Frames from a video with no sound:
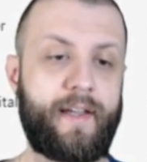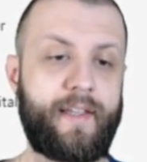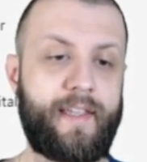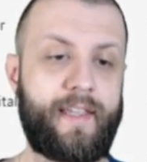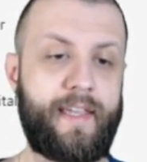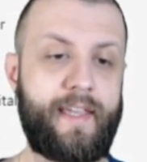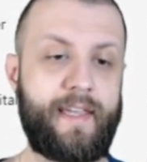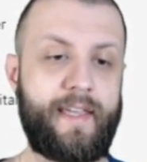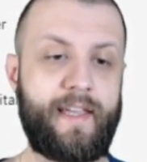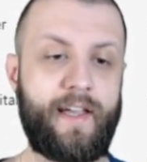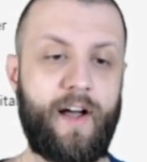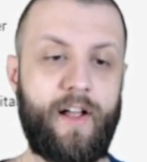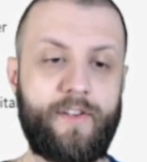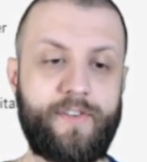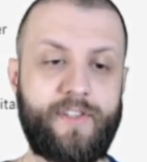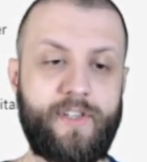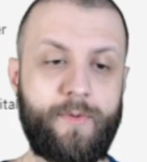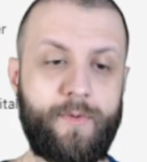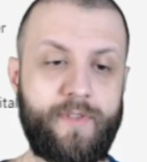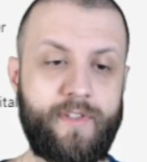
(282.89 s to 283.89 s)
He
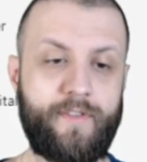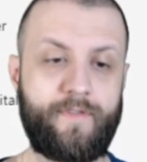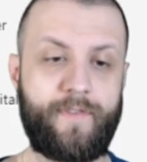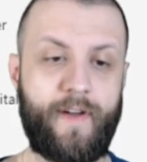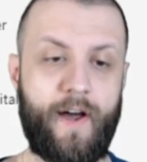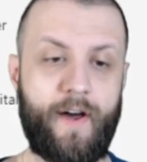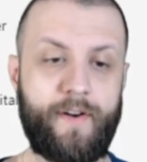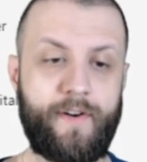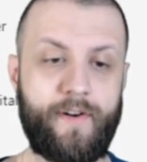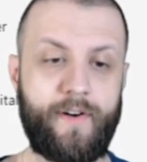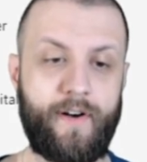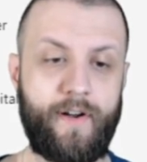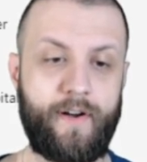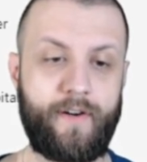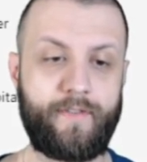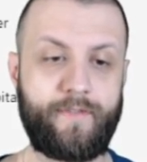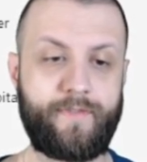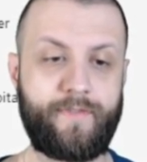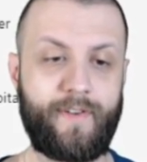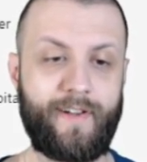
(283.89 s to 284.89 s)
also was the founder
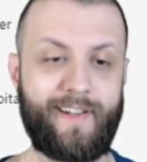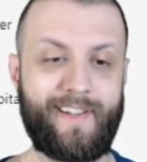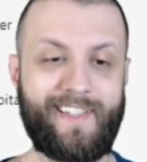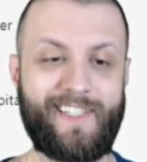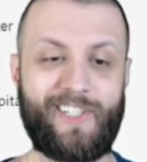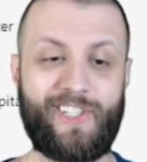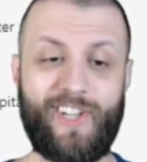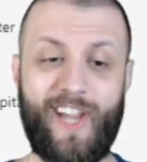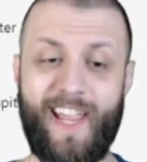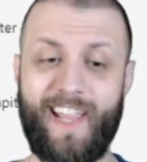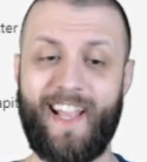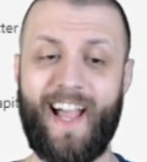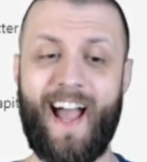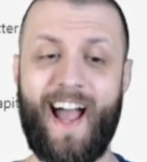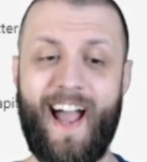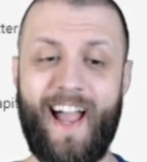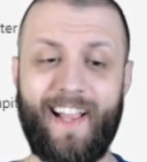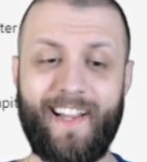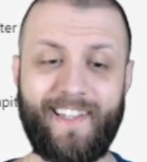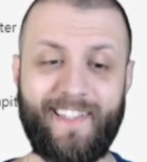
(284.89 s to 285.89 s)
of
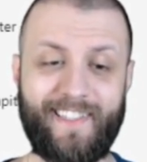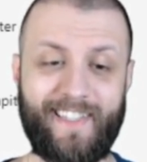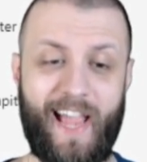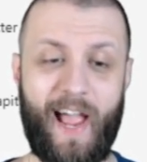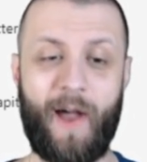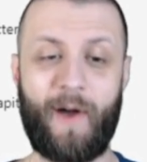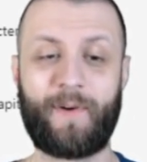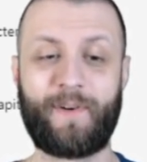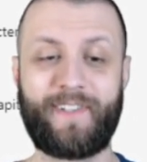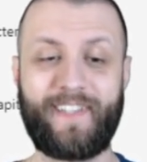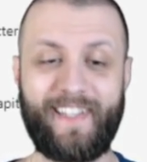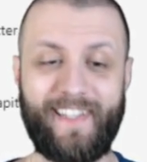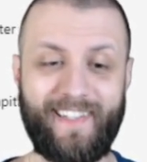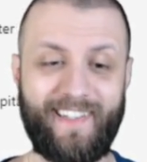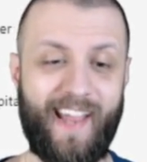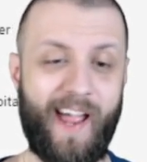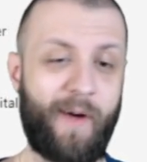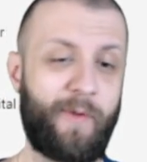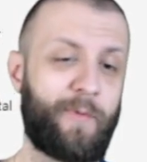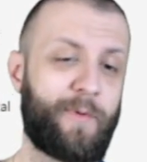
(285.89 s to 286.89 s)
Shanghai Zhaoqi
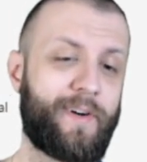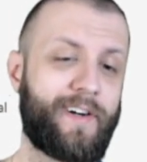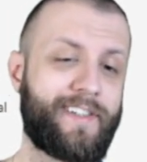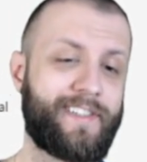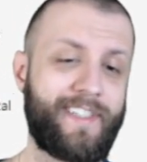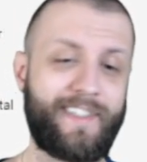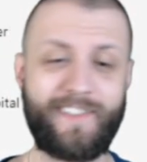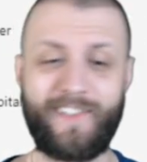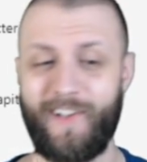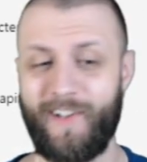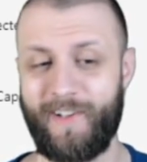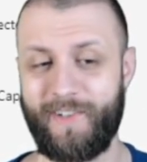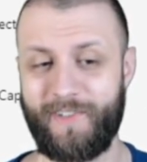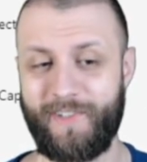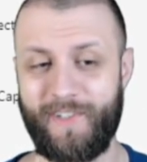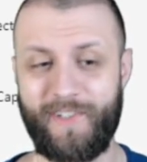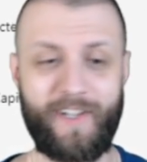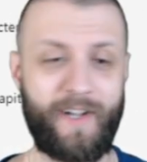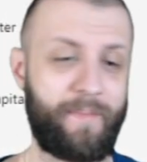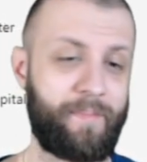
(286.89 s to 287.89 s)
Network
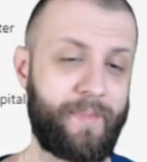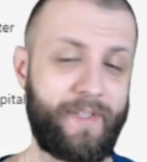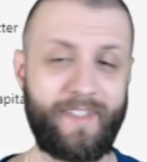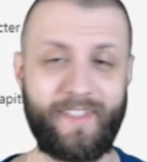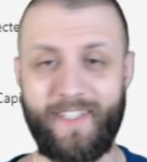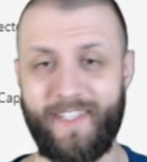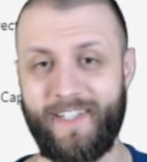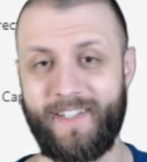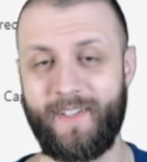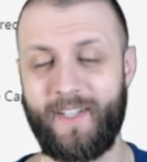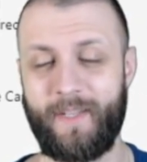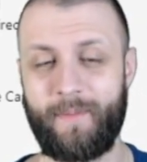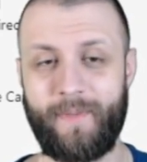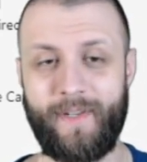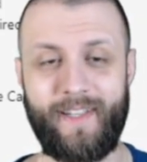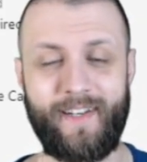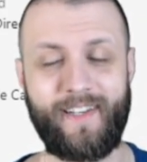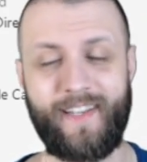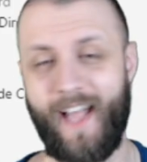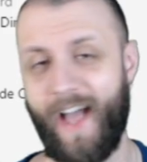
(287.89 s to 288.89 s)
Technology Company
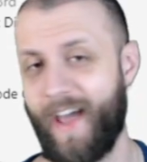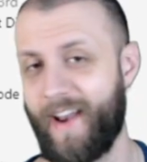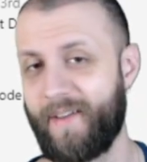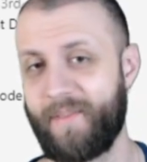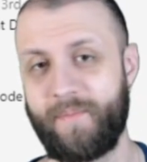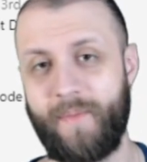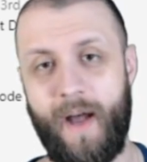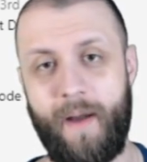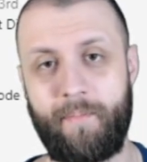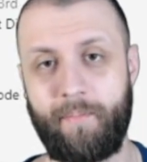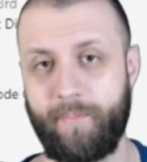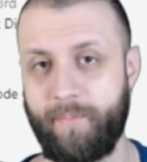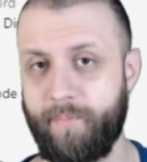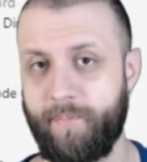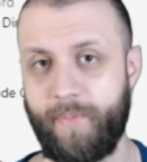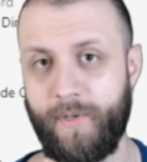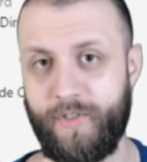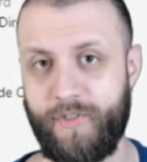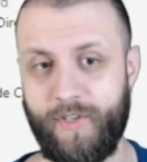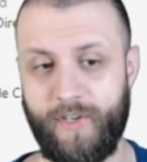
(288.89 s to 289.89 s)
Limited. God, I'm
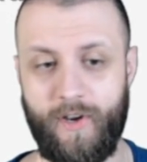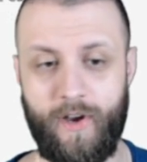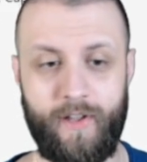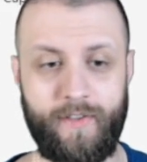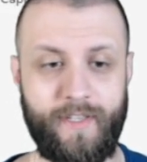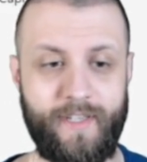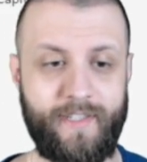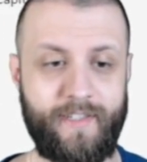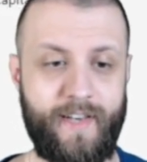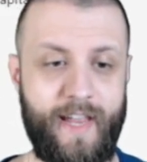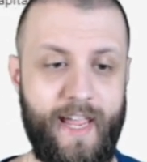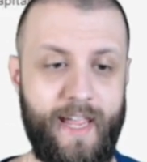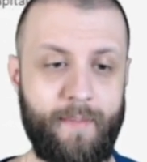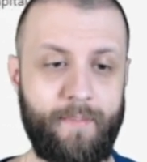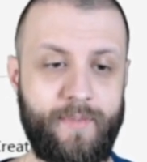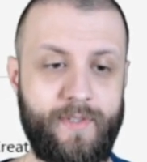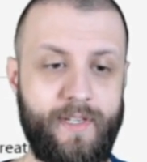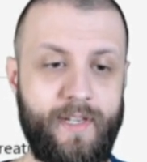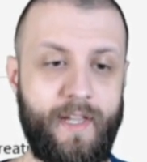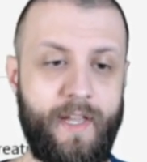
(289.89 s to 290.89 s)
butchering all these
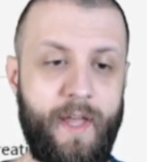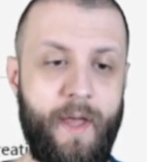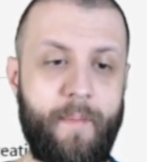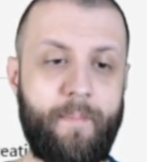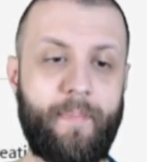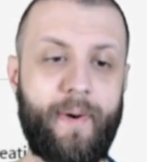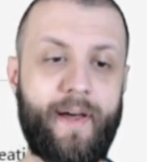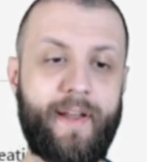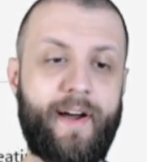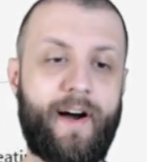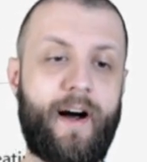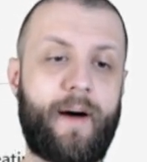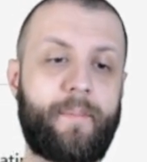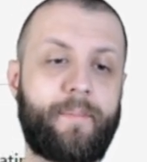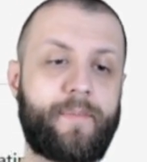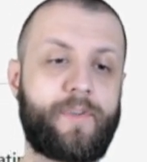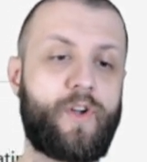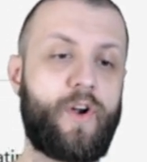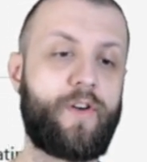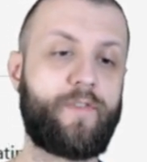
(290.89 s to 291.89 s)
names, but
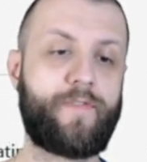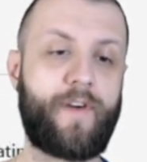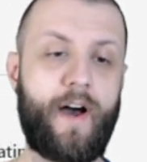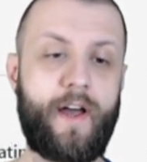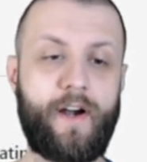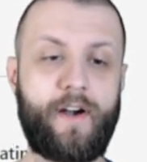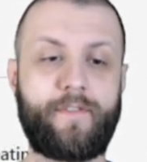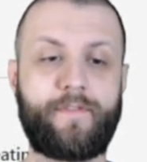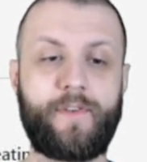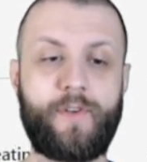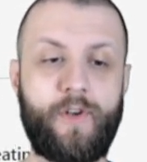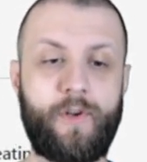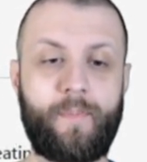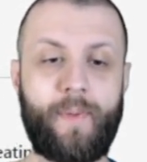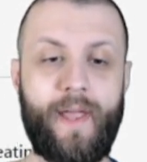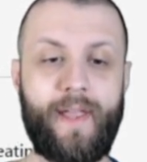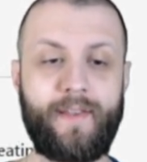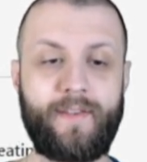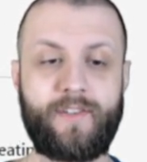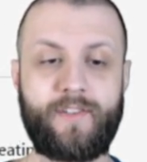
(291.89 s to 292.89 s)
co-founder of
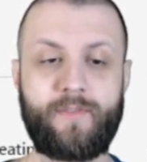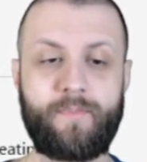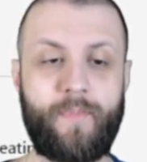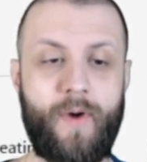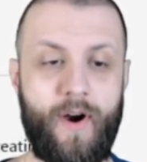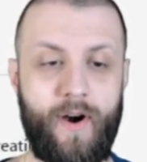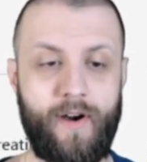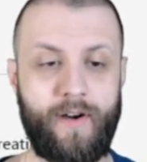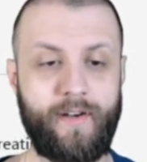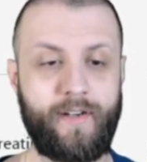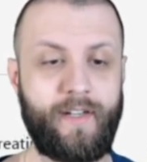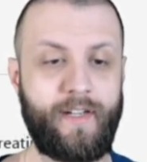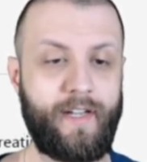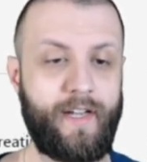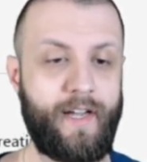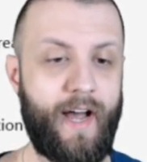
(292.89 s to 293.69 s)
Unipay Smart.